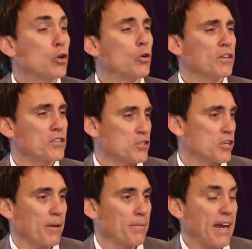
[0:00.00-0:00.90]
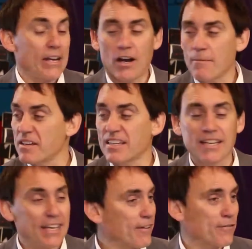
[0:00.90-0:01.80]
Talk is cheap, and I'm the
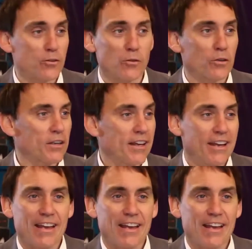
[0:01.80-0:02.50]
king of talk.